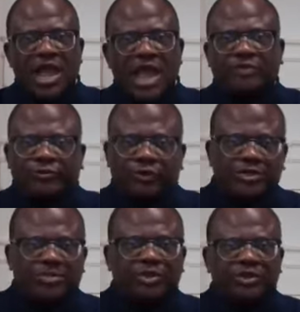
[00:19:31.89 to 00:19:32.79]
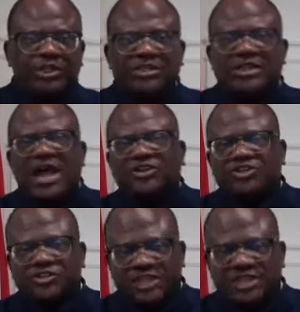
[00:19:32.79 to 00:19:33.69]
and for example, in
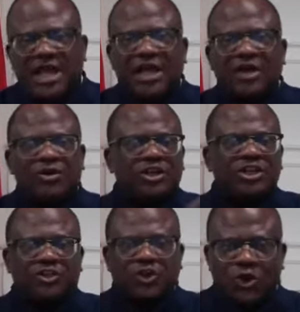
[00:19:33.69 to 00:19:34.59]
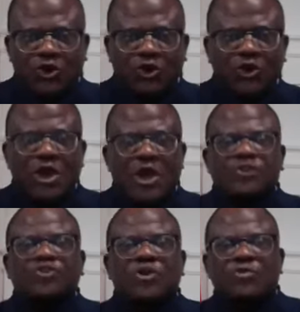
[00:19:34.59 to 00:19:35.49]
Argentina or in Congo,
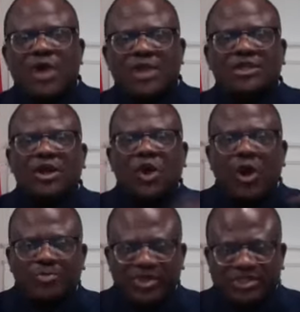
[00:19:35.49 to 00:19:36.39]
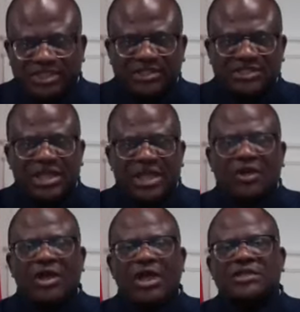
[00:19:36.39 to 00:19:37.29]
someone copies it
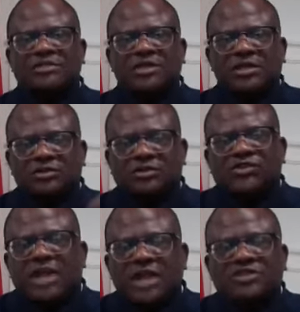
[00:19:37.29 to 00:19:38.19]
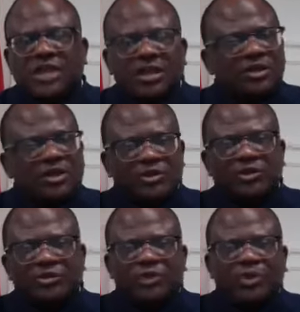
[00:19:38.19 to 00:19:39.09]
and starts
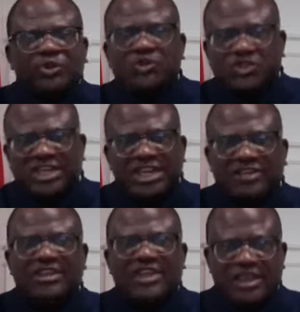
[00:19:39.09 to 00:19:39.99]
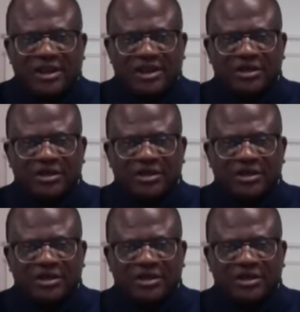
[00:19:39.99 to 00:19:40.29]
reproducing it there.